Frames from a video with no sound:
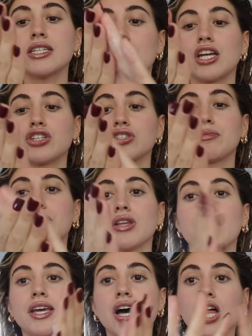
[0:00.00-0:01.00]
I usually put
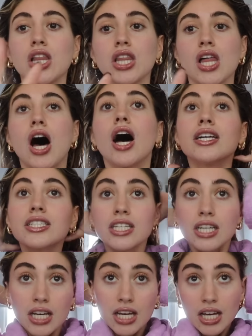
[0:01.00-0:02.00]
like a lot